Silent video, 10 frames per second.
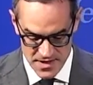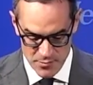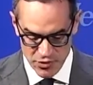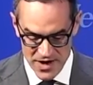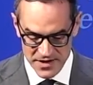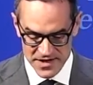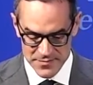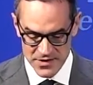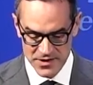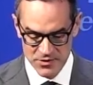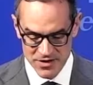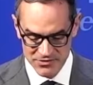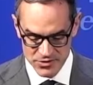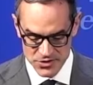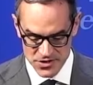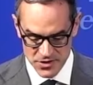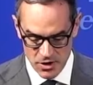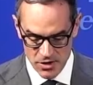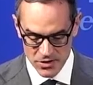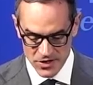Prior to the American Revolution,
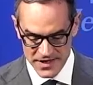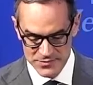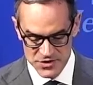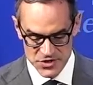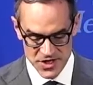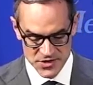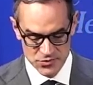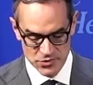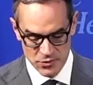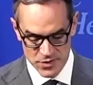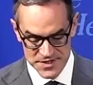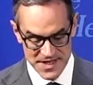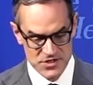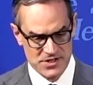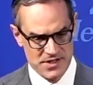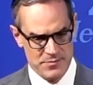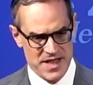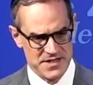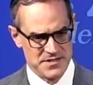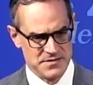all claims to just rule were essentially
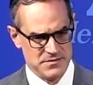based,